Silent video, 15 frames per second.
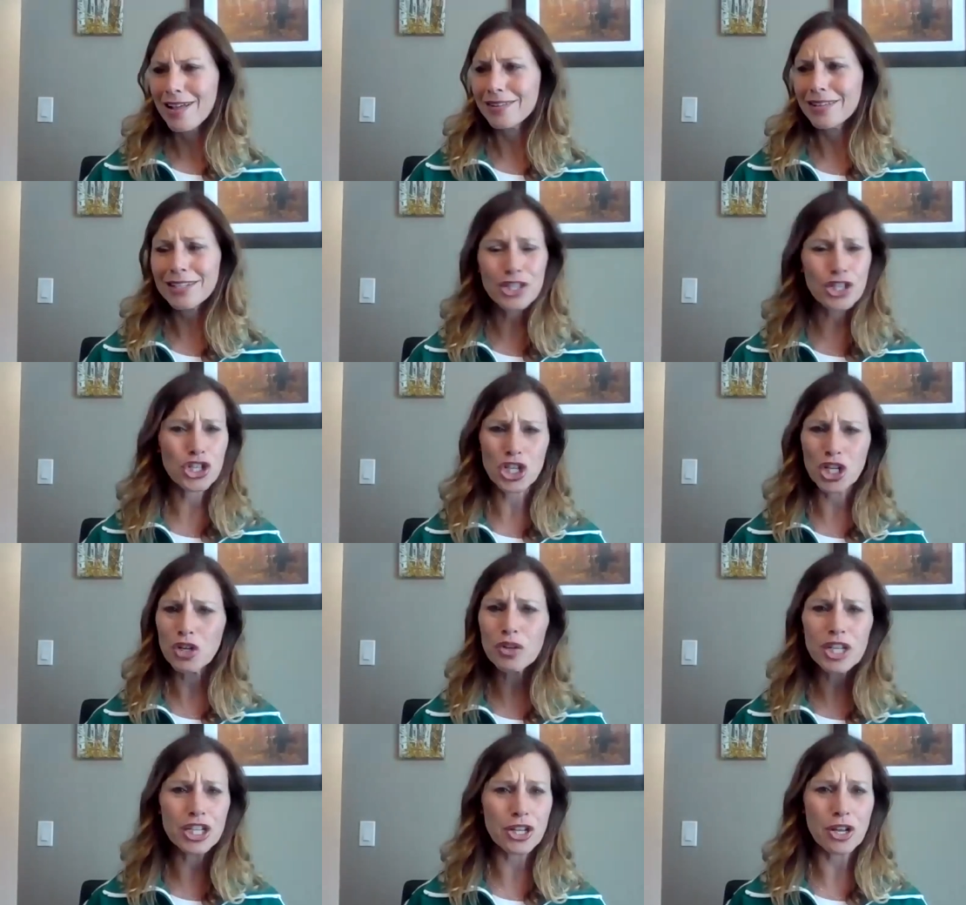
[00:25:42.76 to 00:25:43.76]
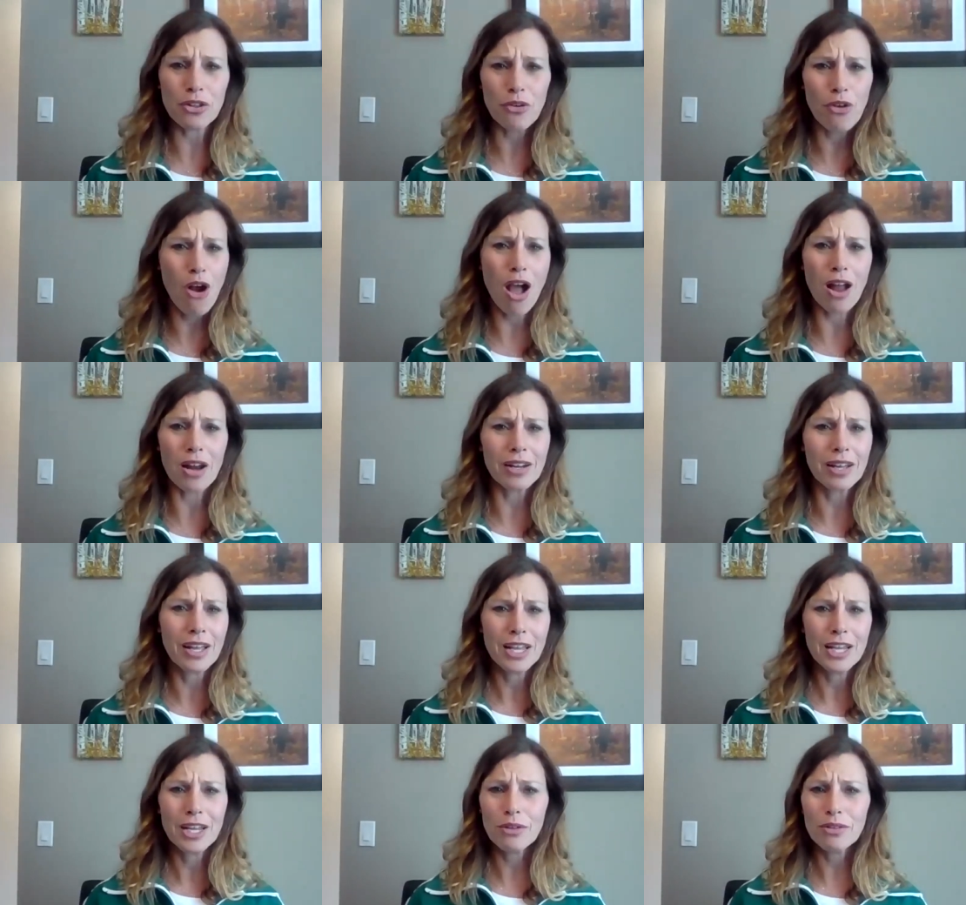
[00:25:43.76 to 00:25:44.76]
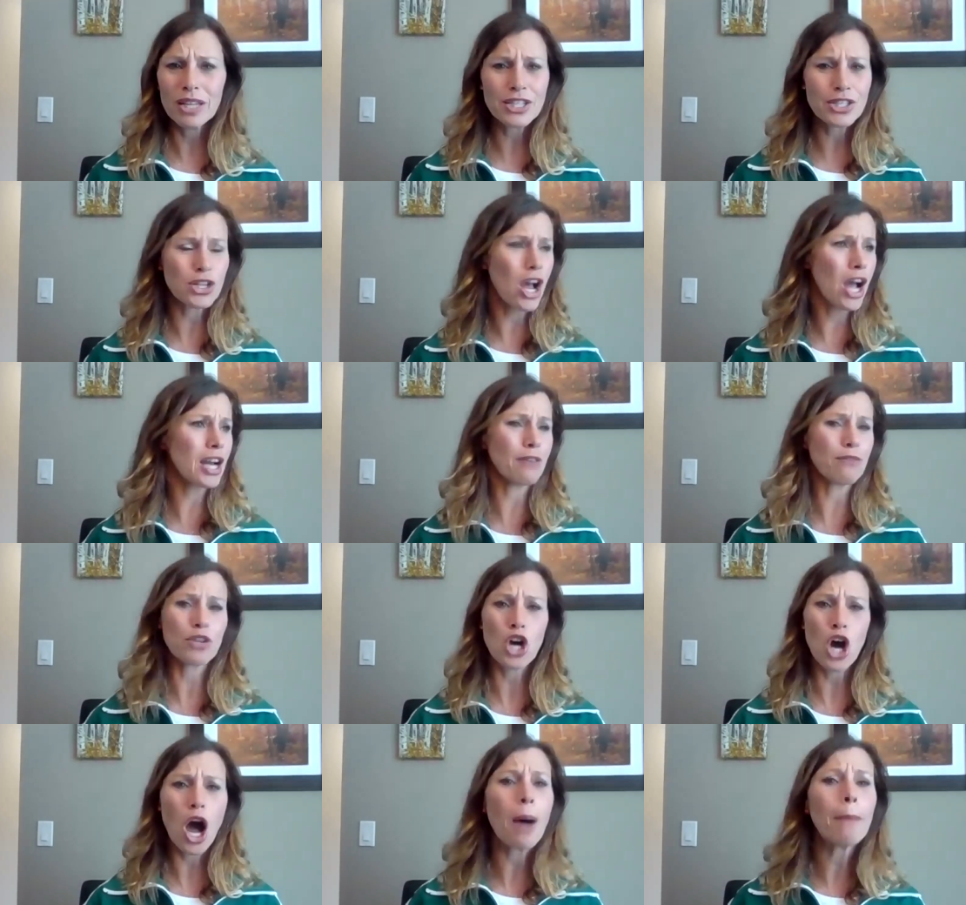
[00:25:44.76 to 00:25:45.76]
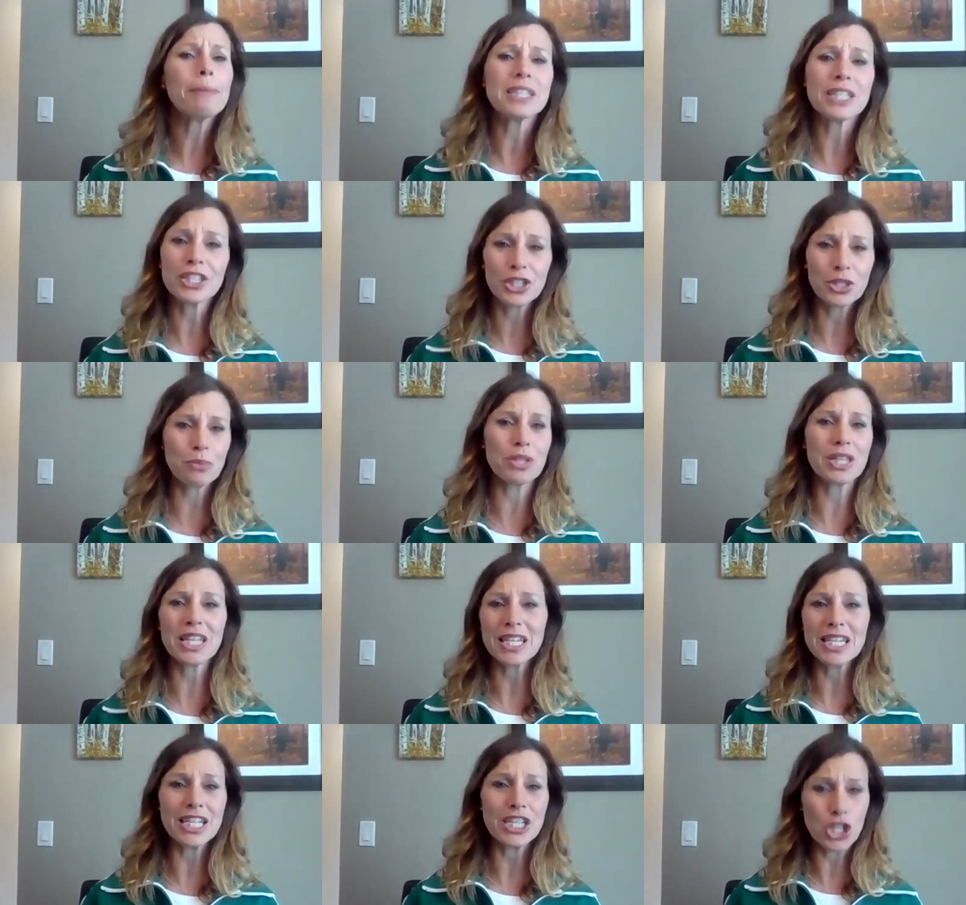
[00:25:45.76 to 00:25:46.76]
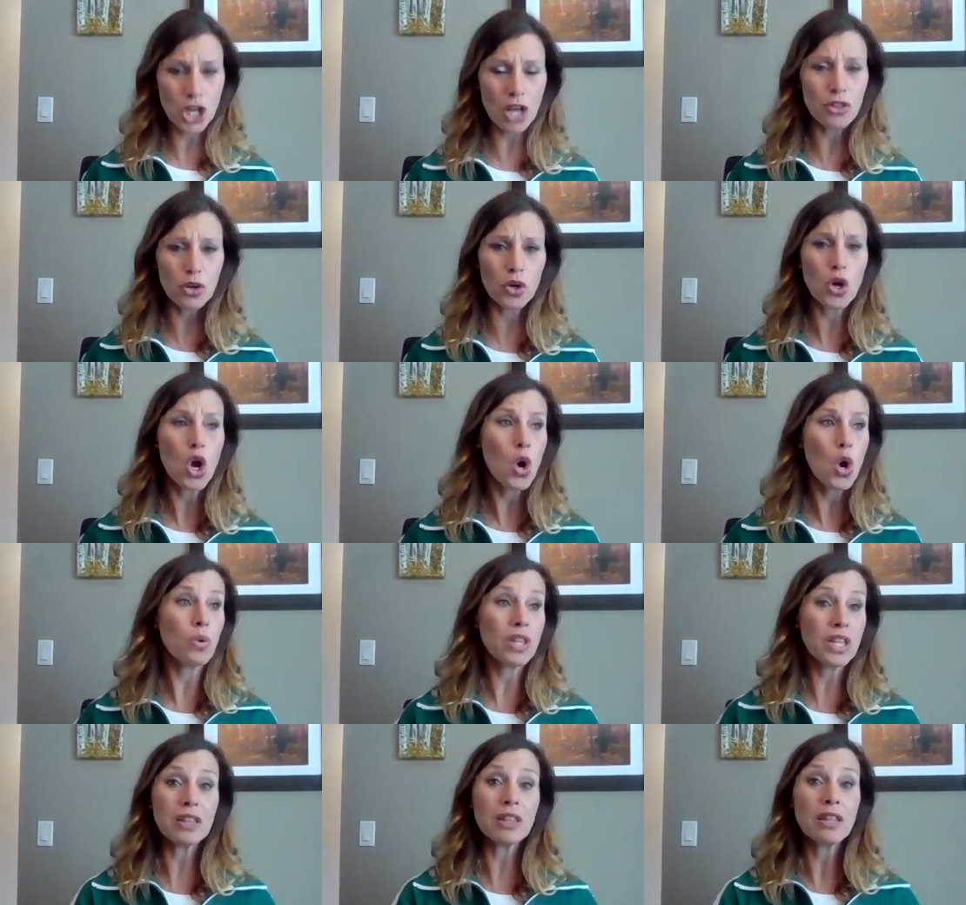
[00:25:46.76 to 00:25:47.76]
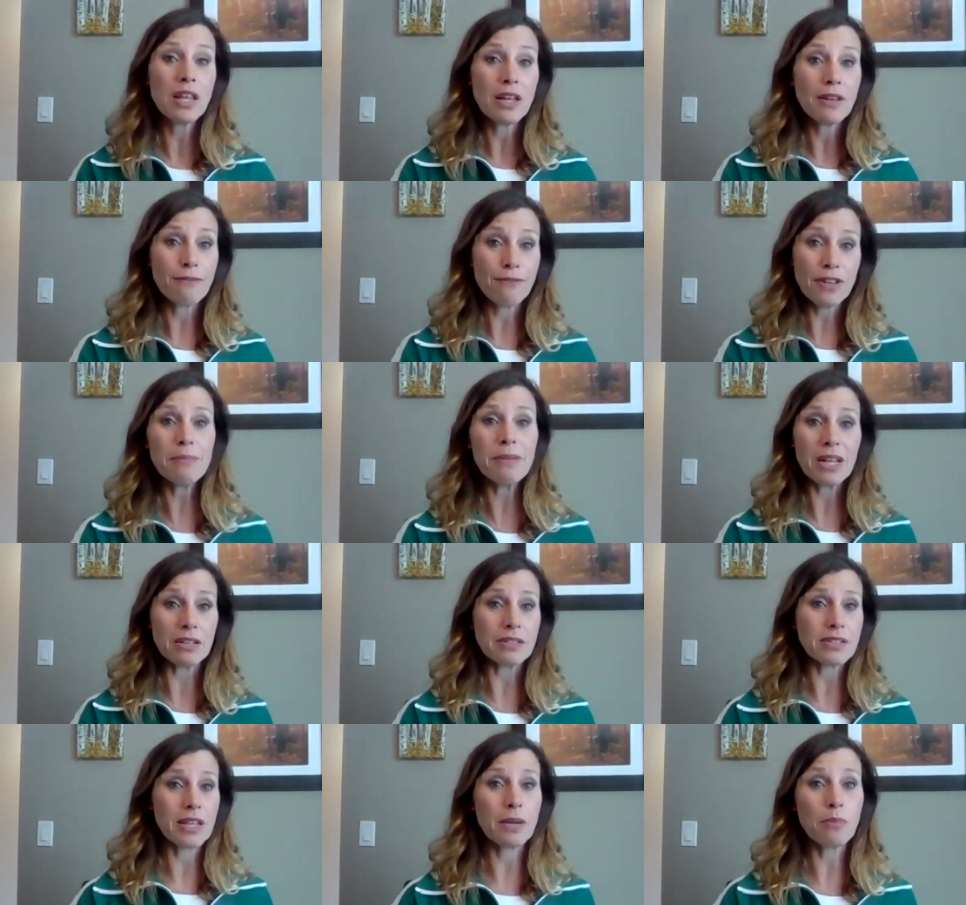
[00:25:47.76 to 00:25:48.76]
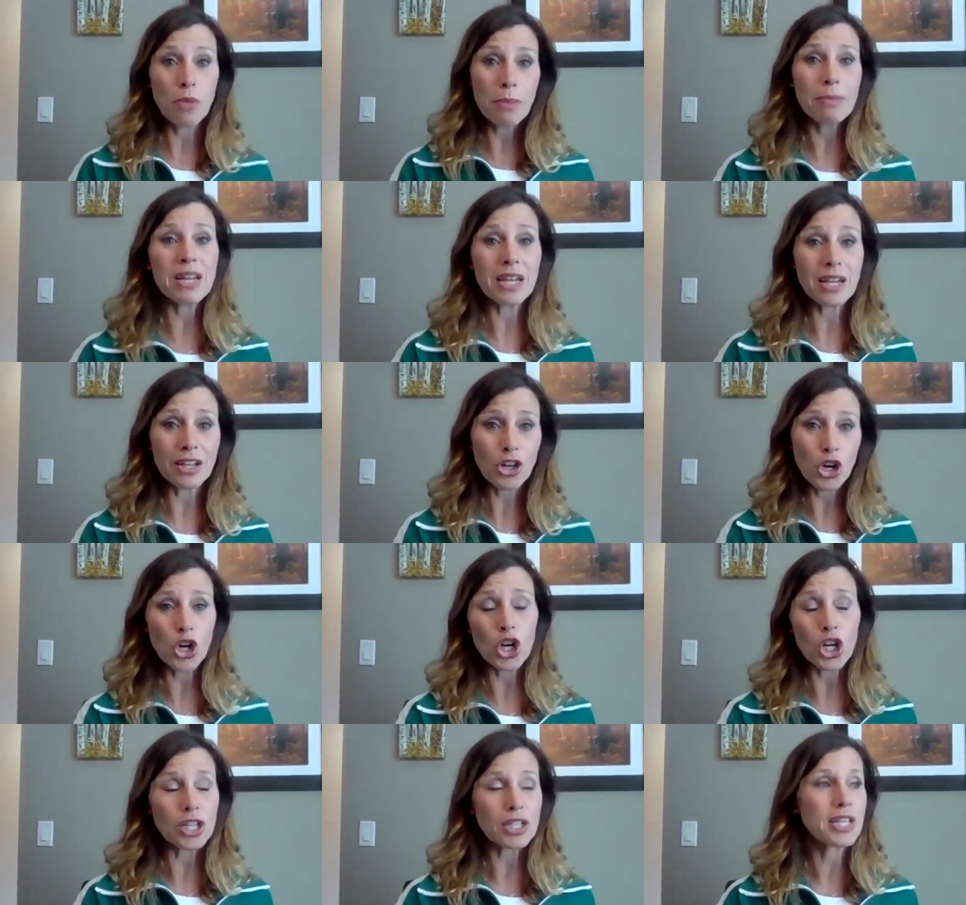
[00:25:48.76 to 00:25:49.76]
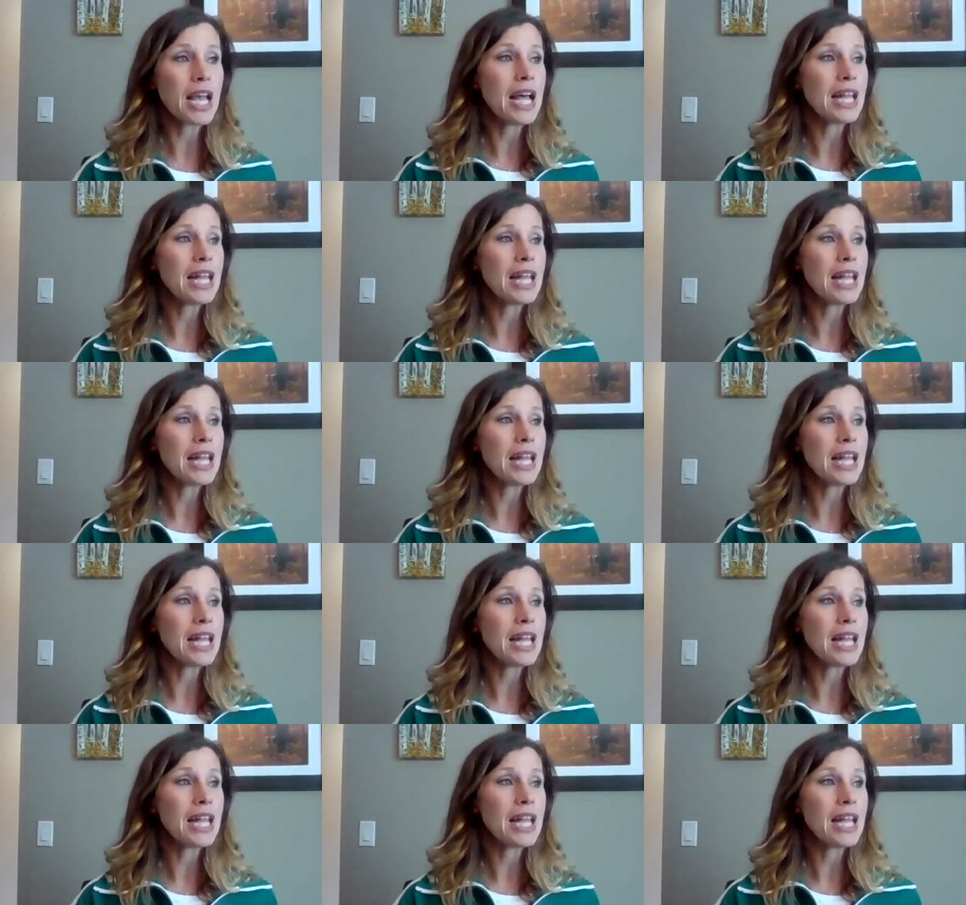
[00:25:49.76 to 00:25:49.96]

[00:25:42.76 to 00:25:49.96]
Let's cheer each other on. Let's not have competition within each other, within females and women and girls.